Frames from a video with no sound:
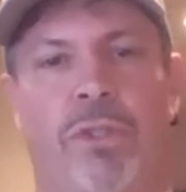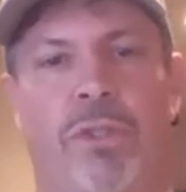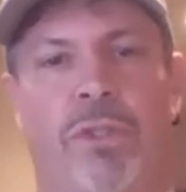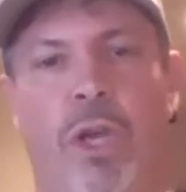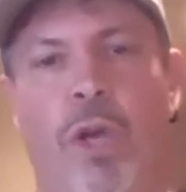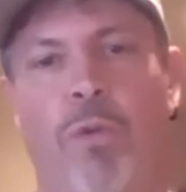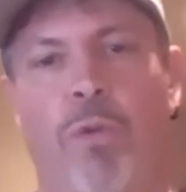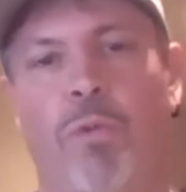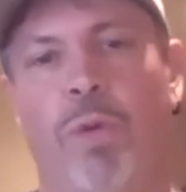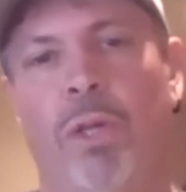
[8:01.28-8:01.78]

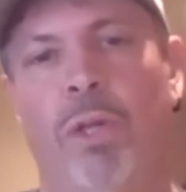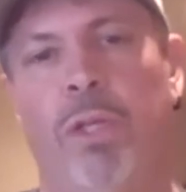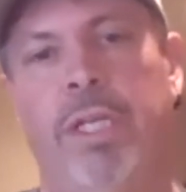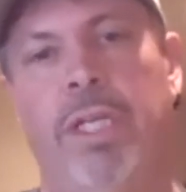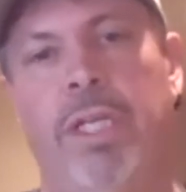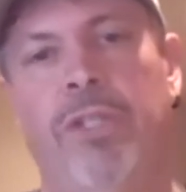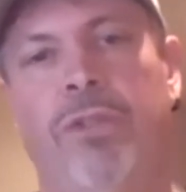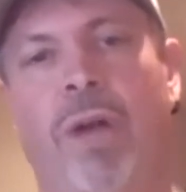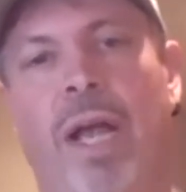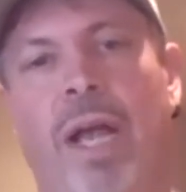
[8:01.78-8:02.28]
really a
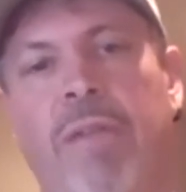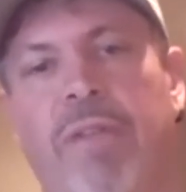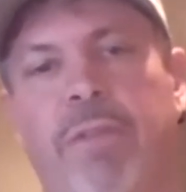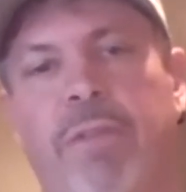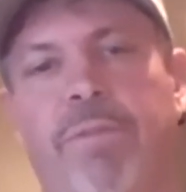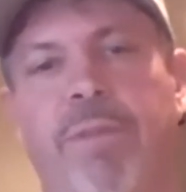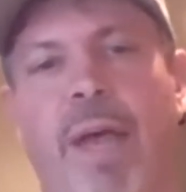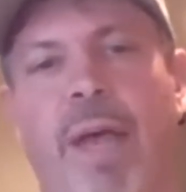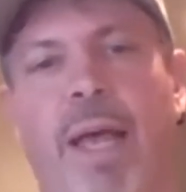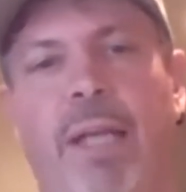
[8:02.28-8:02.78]
driving
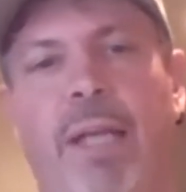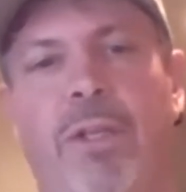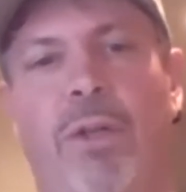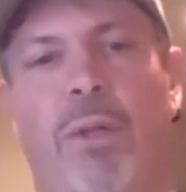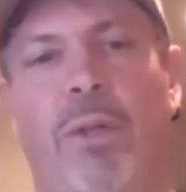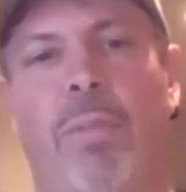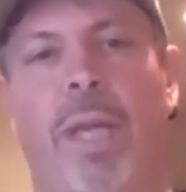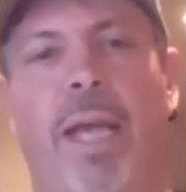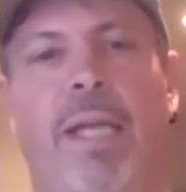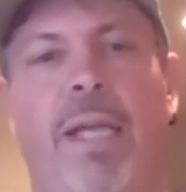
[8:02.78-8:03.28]
factor
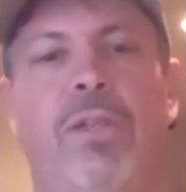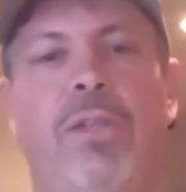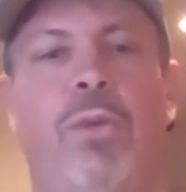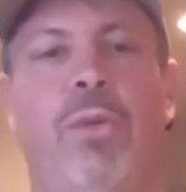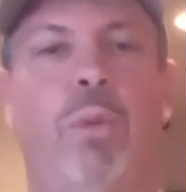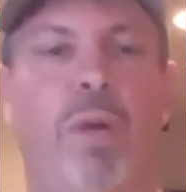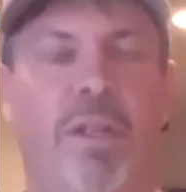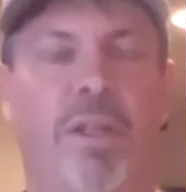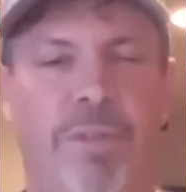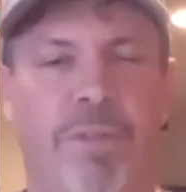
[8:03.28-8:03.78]
back in
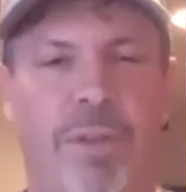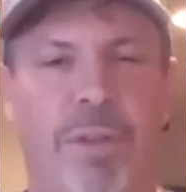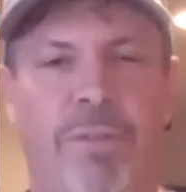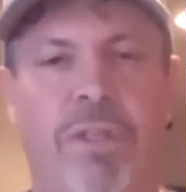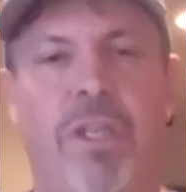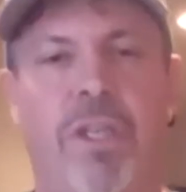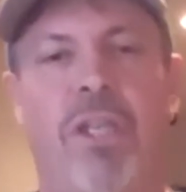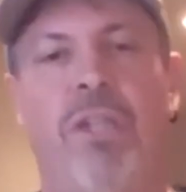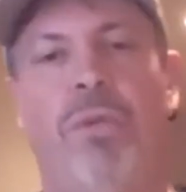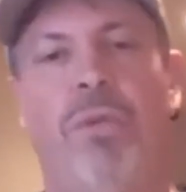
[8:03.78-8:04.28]

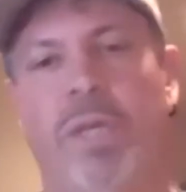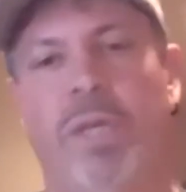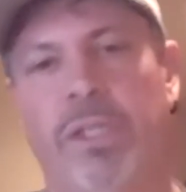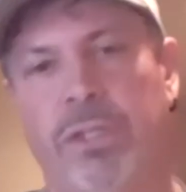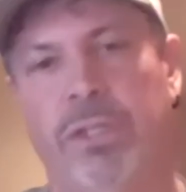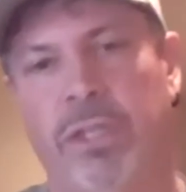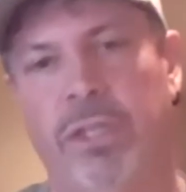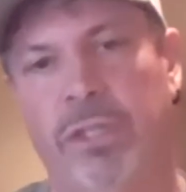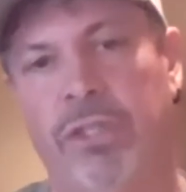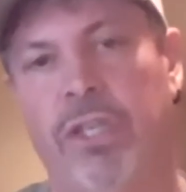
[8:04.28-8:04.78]
2015,
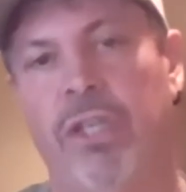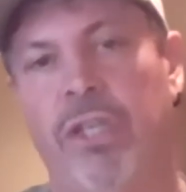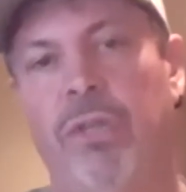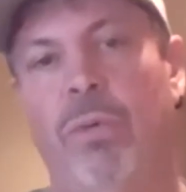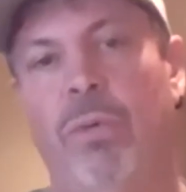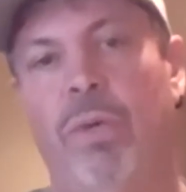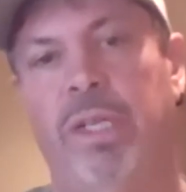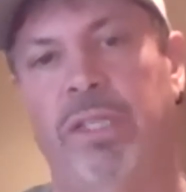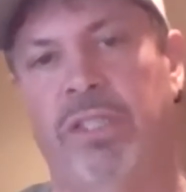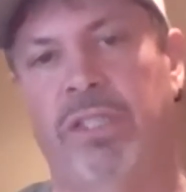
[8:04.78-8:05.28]
2016,
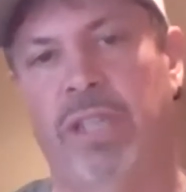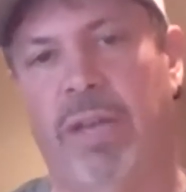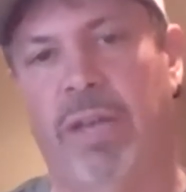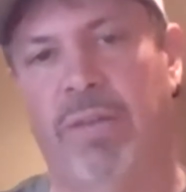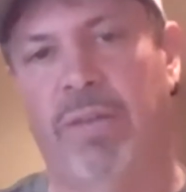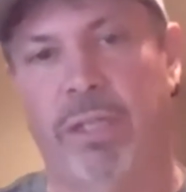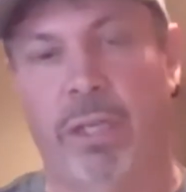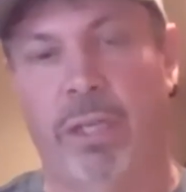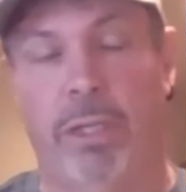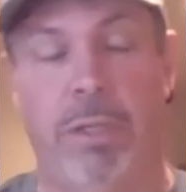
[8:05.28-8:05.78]

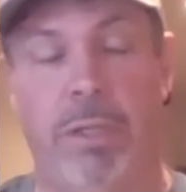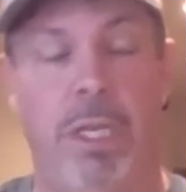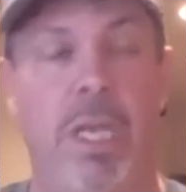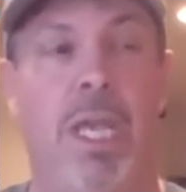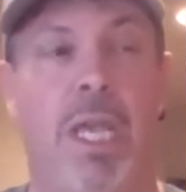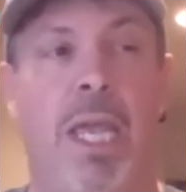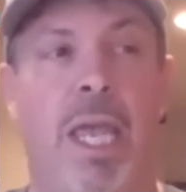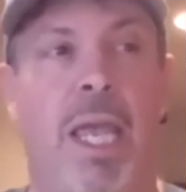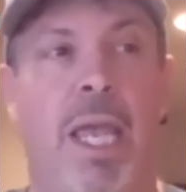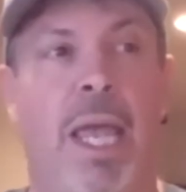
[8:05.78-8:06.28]
2017.
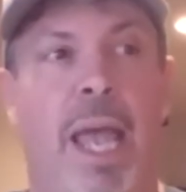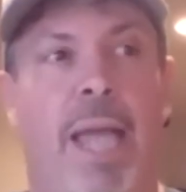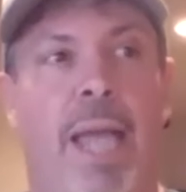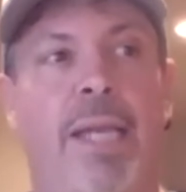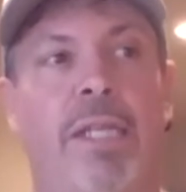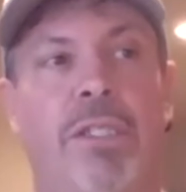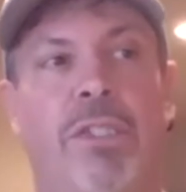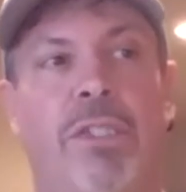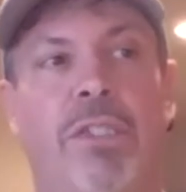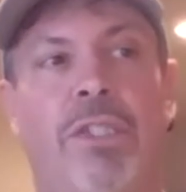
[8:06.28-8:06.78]
And it
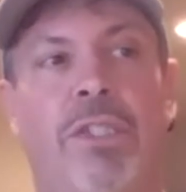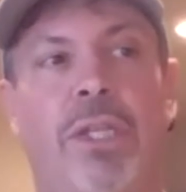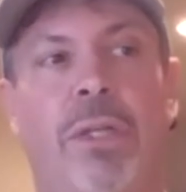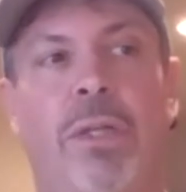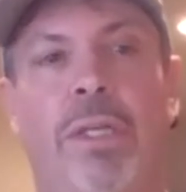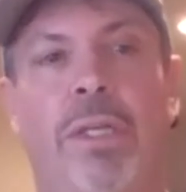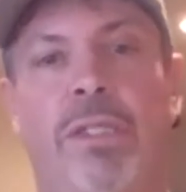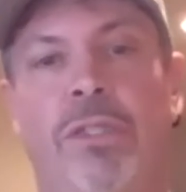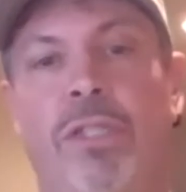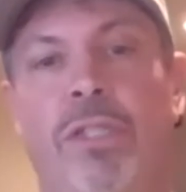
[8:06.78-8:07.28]
still
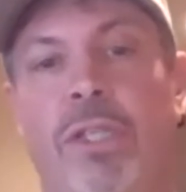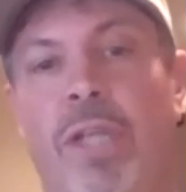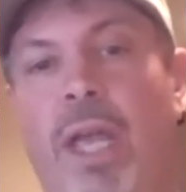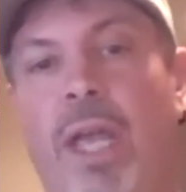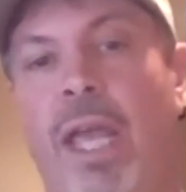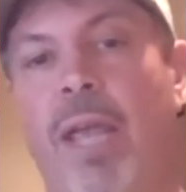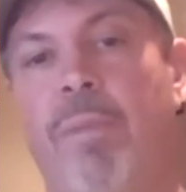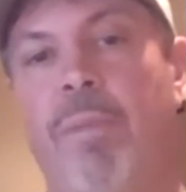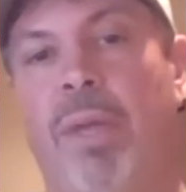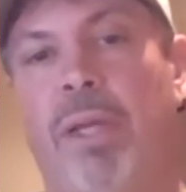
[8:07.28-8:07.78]
is
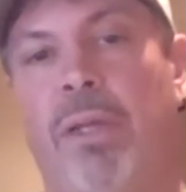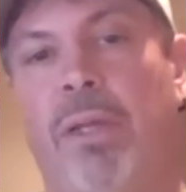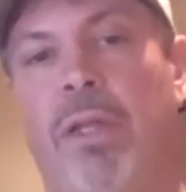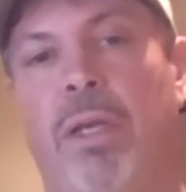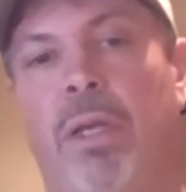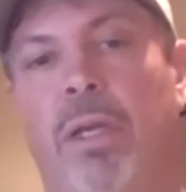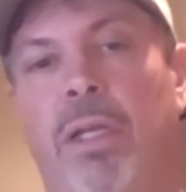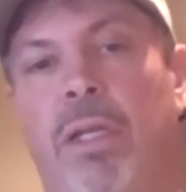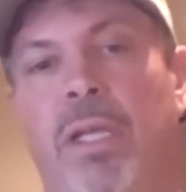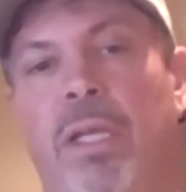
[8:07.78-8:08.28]
today, but
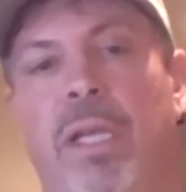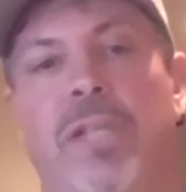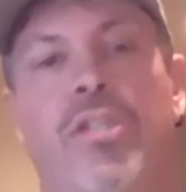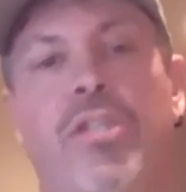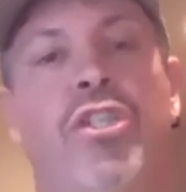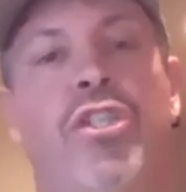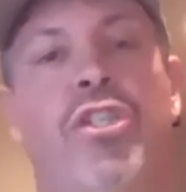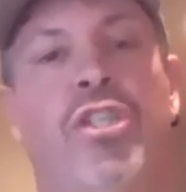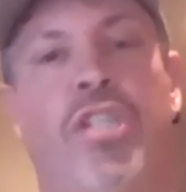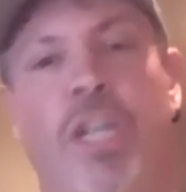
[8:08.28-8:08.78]
it's
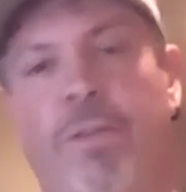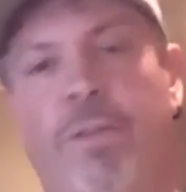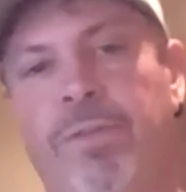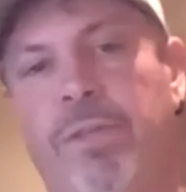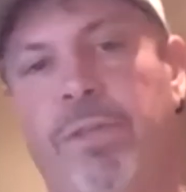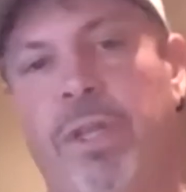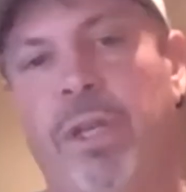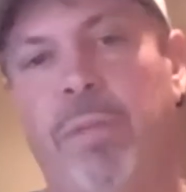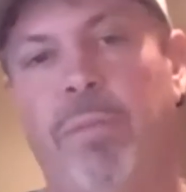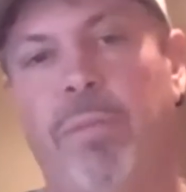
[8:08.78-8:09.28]

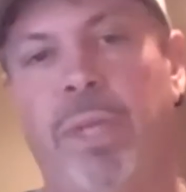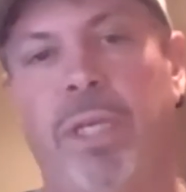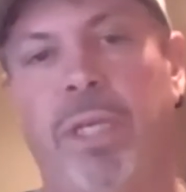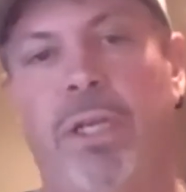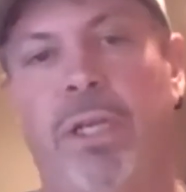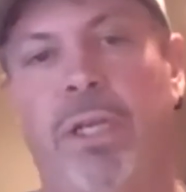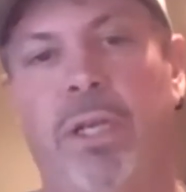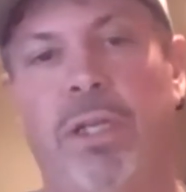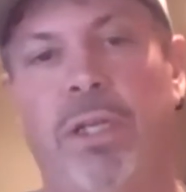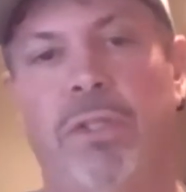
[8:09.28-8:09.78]
shifted
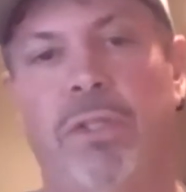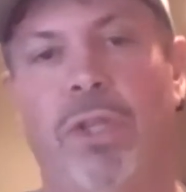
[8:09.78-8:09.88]
because